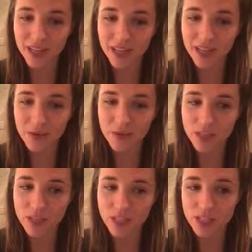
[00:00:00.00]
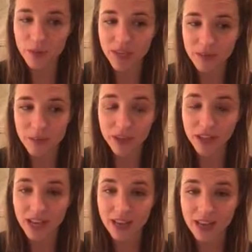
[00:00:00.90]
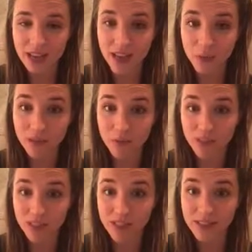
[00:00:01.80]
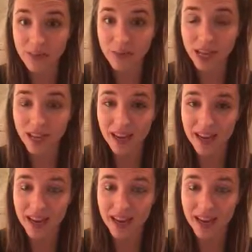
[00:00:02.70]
it just makes me realize that that was once me.